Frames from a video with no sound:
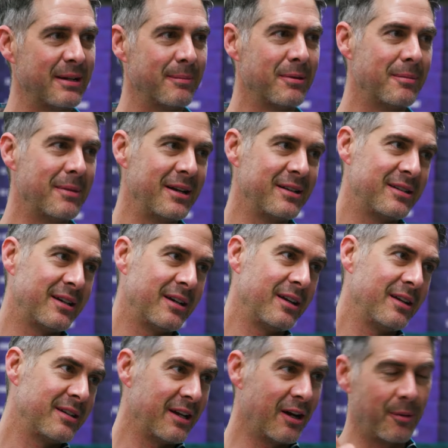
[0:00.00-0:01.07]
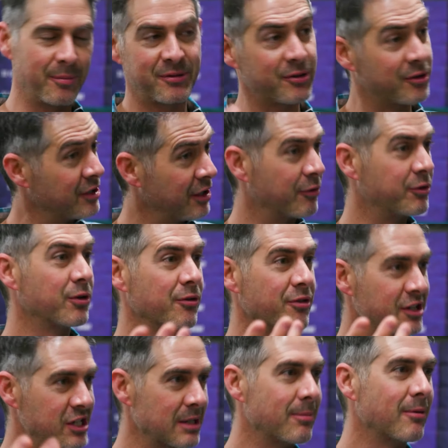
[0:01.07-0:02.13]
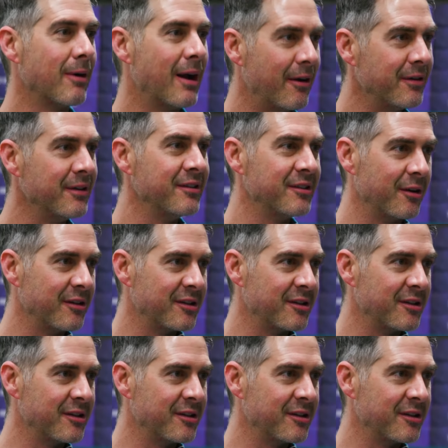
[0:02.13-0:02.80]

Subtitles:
implement to help turn the ship around, so